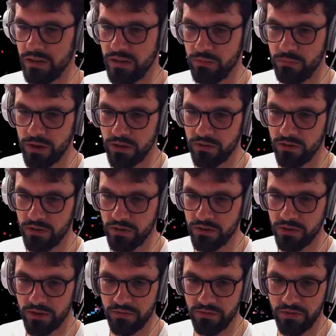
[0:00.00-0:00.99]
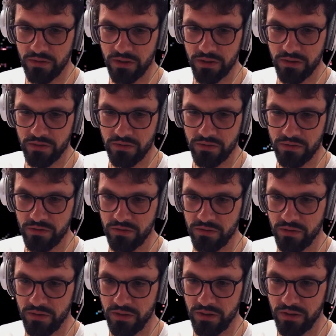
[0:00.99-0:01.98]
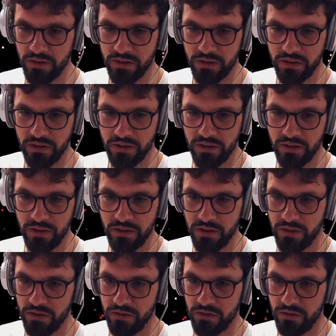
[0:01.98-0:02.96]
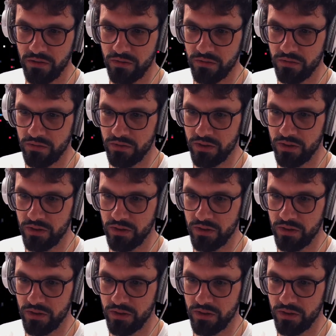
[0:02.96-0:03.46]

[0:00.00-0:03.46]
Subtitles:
Because I have to get used to the new